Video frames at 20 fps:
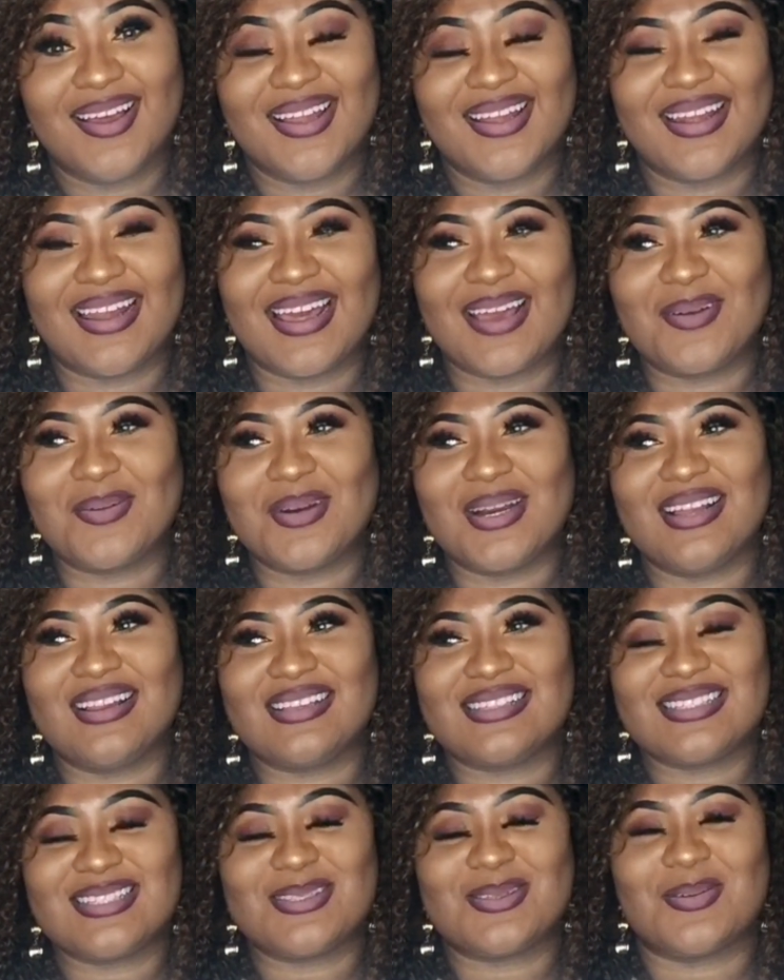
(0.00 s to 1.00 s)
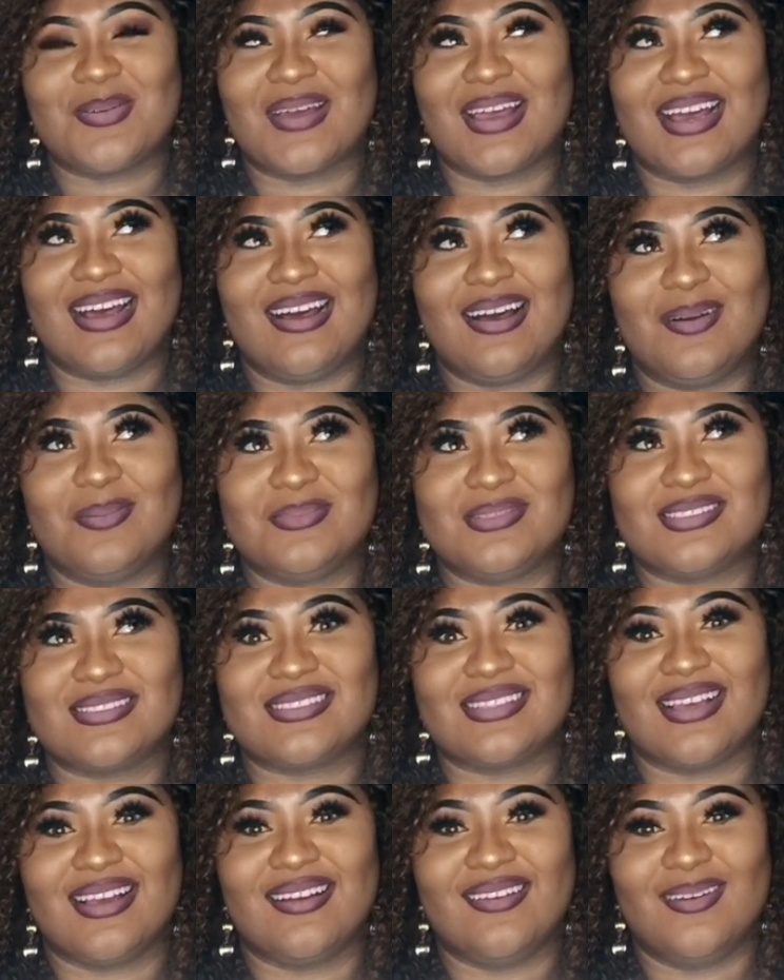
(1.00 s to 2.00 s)
like when I listen to Wera, I'm
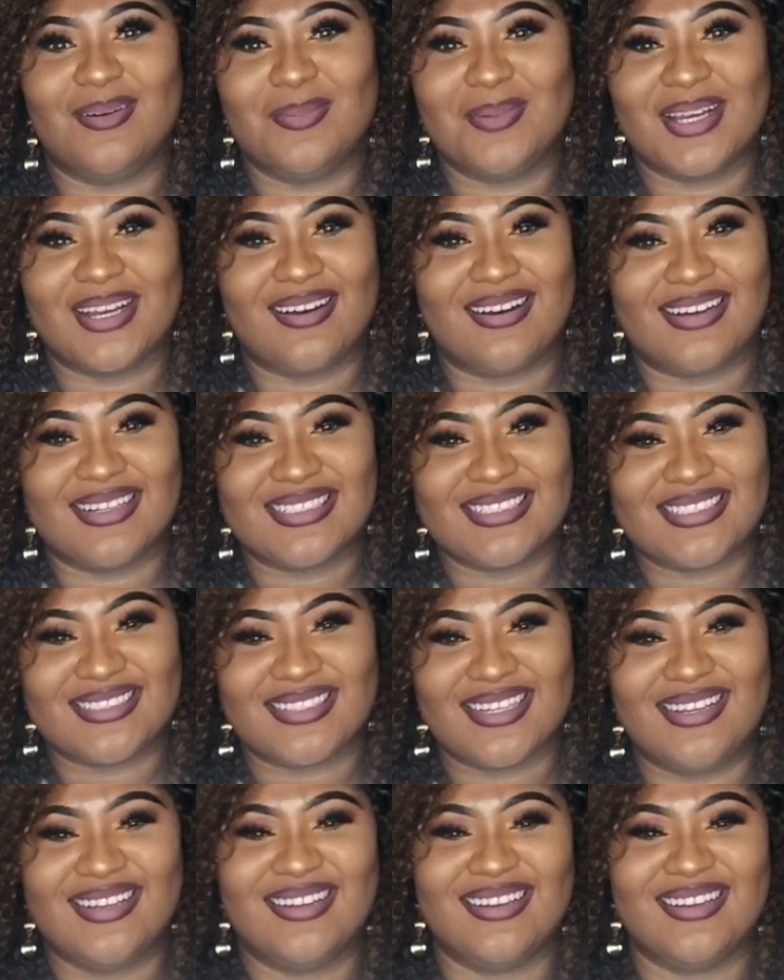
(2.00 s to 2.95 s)
just like, oh my gosh.